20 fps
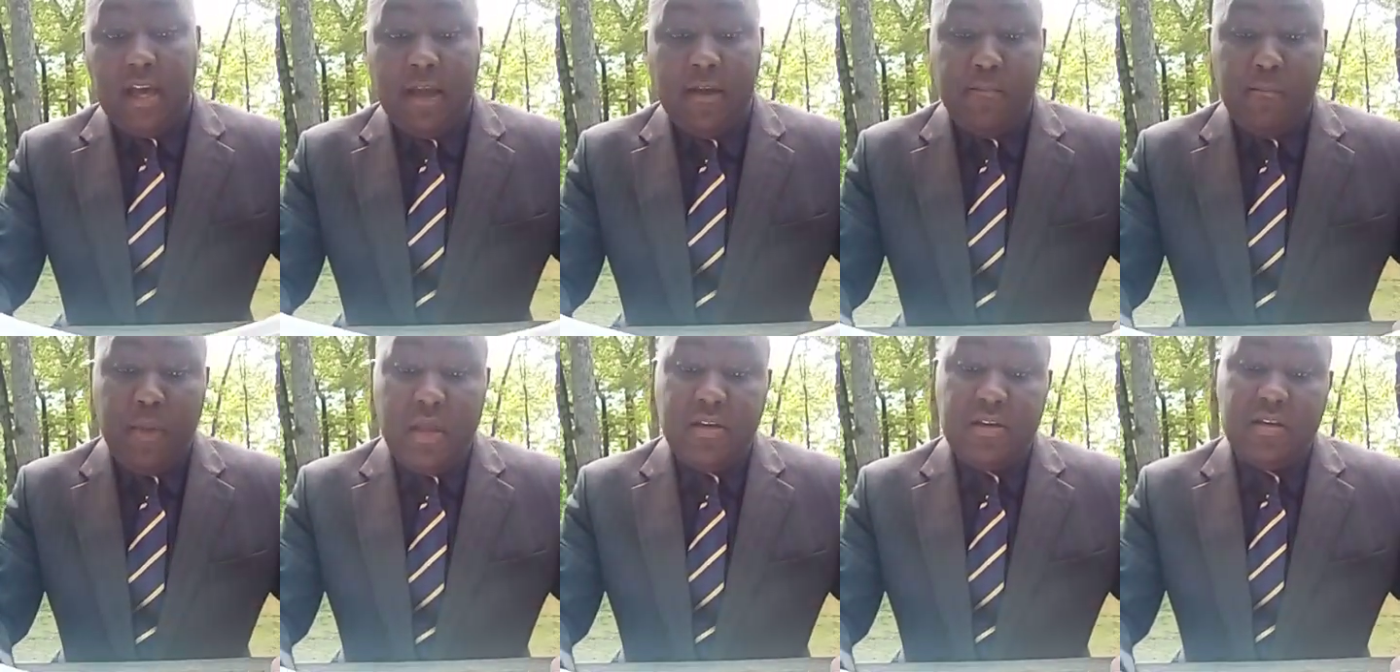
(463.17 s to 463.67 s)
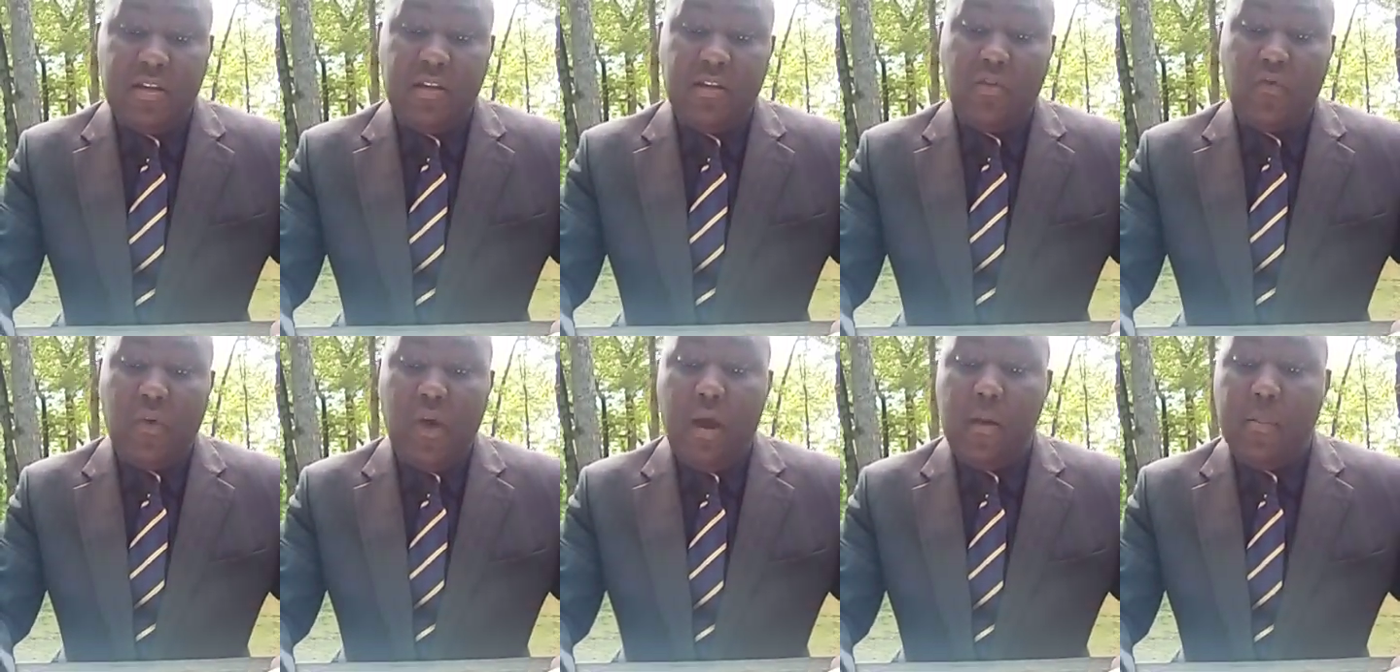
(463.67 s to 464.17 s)
I mentioned
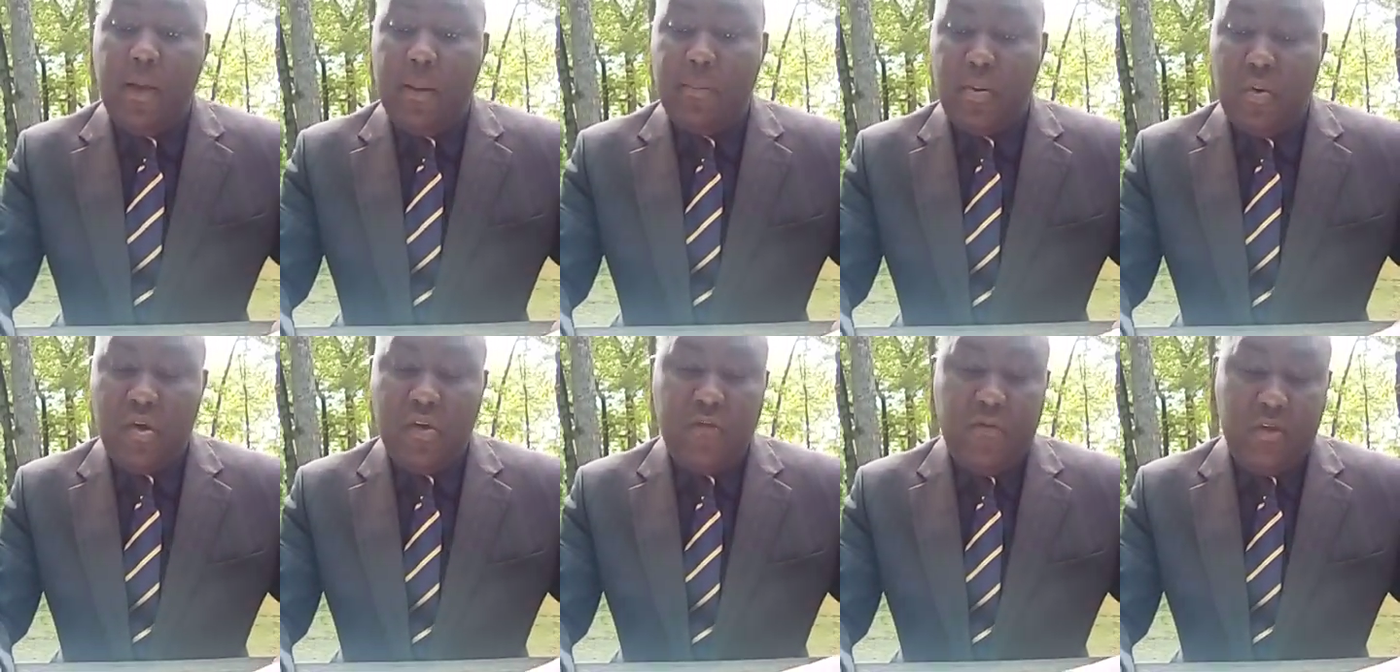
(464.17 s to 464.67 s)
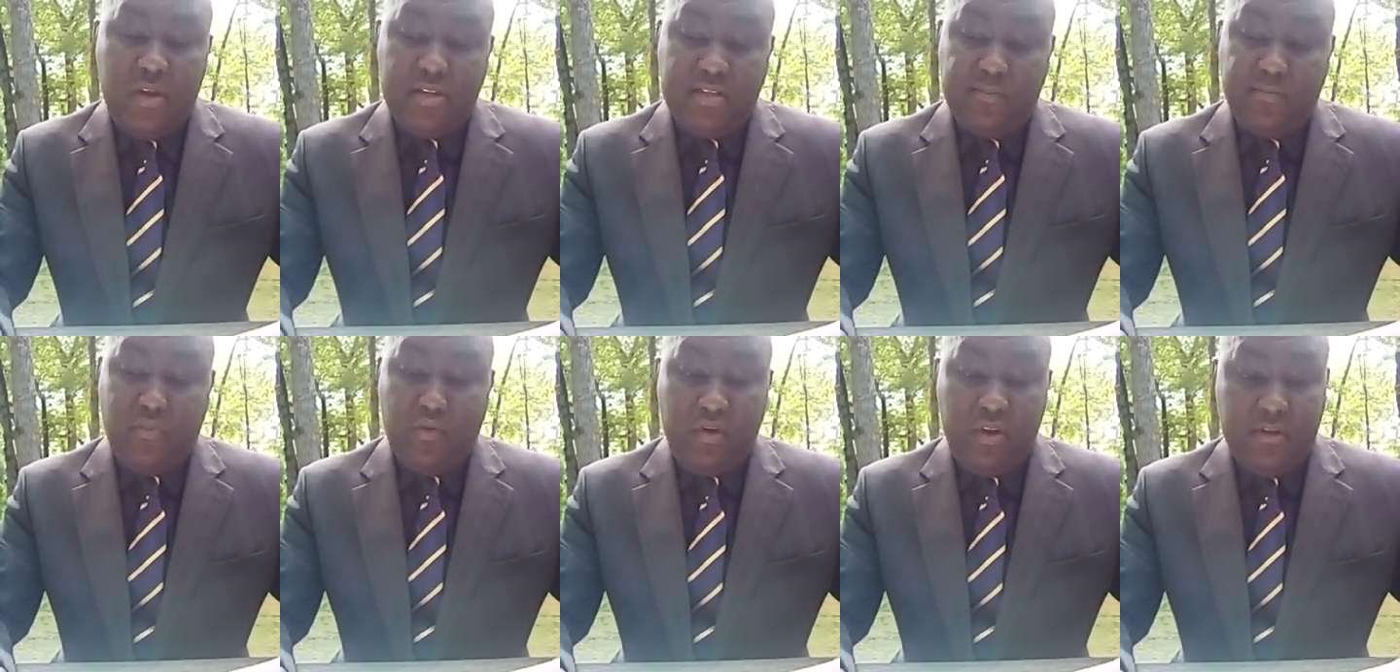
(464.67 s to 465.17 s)
throughout my previous
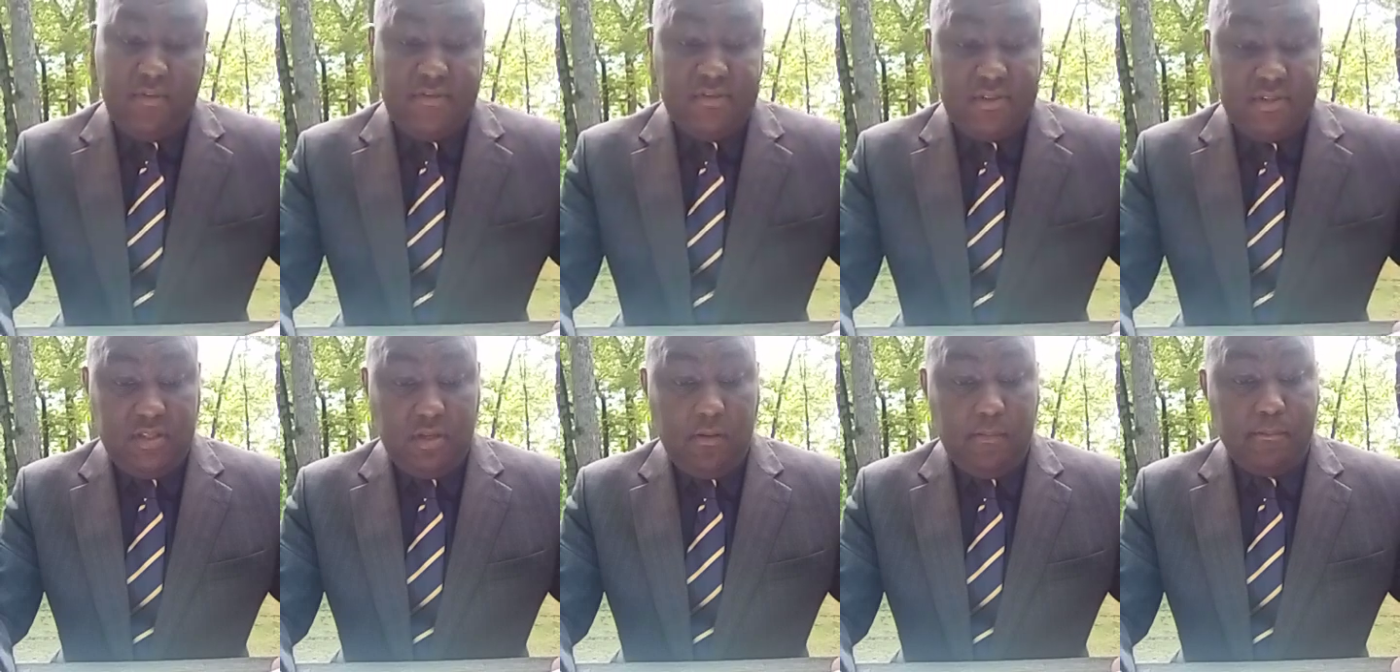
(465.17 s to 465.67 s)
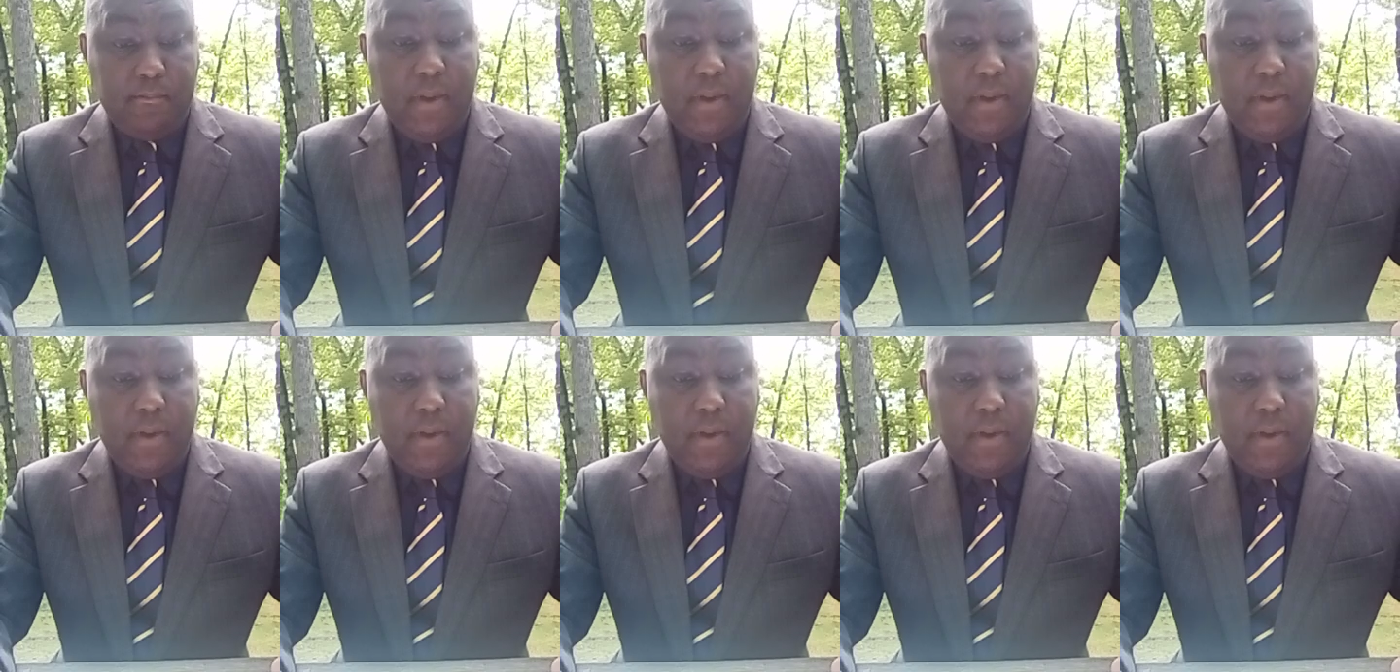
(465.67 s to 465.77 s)
briefs,